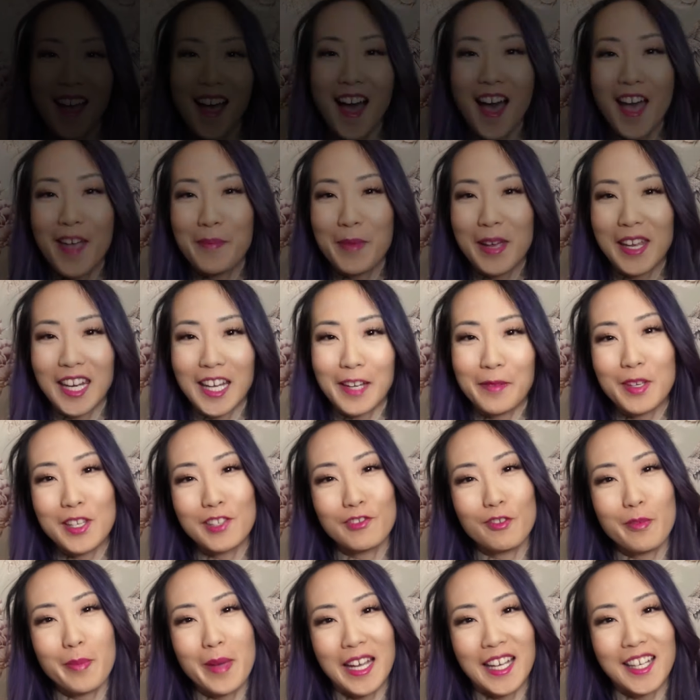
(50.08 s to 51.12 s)
Hi, my name
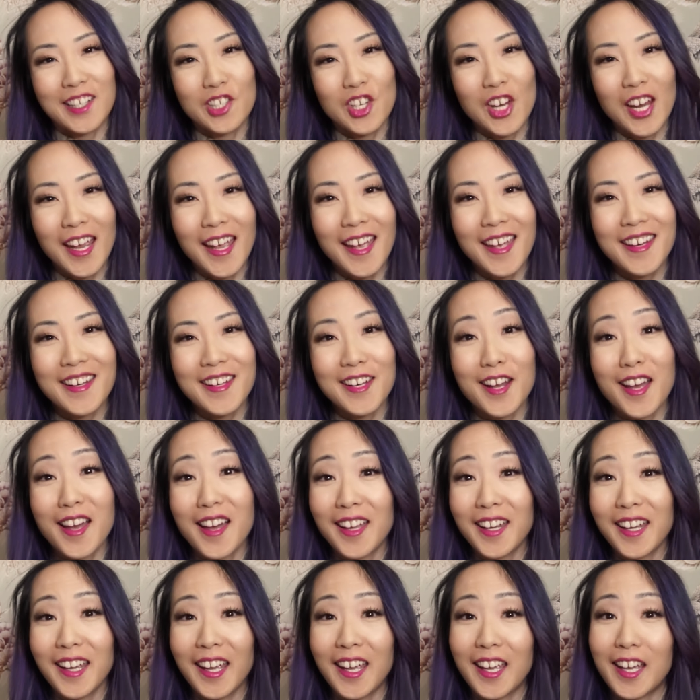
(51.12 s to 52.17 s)
is Rebecca Chan, and
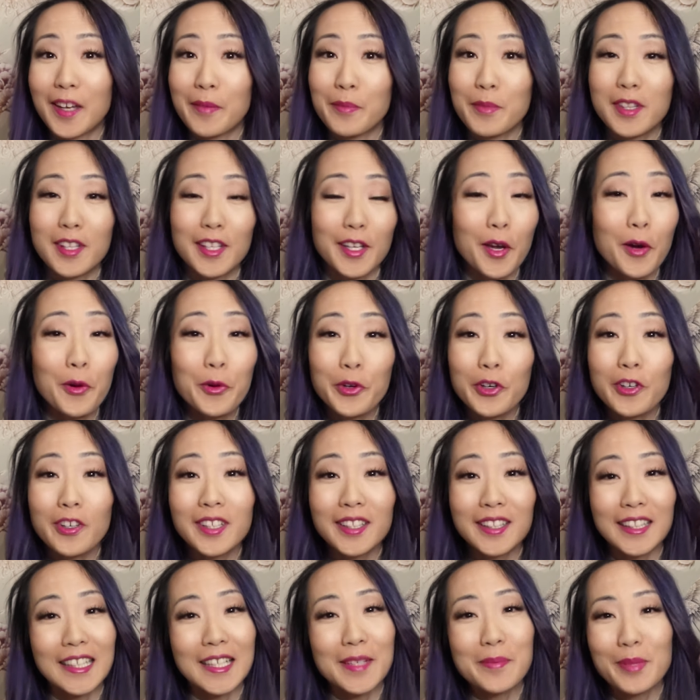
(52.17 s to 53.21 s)
I am the owner
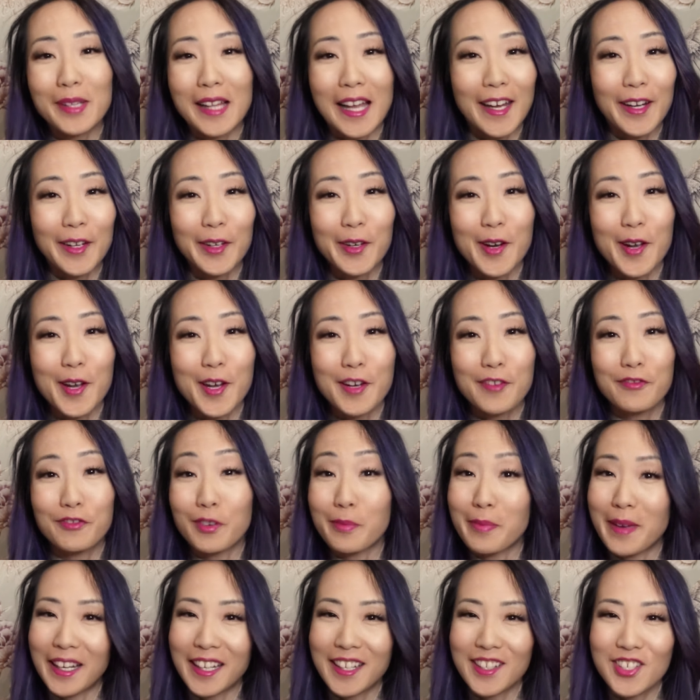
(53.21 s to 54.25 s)
and lead planner of
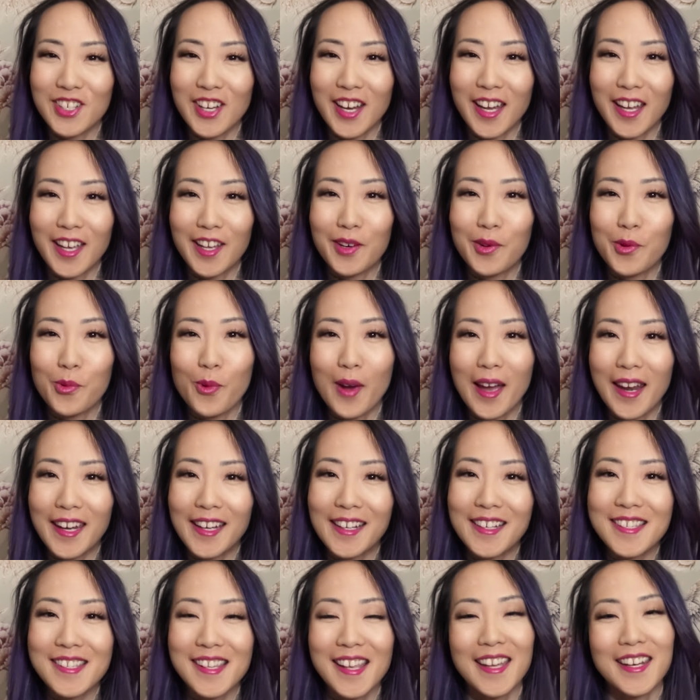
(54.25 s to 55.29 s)
Rebecca Chan
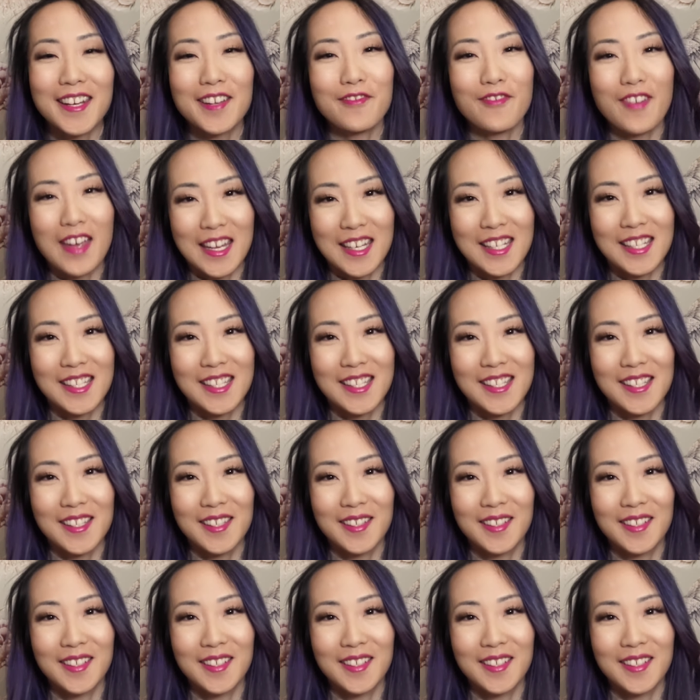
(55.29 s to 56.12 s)
Weddings and Events.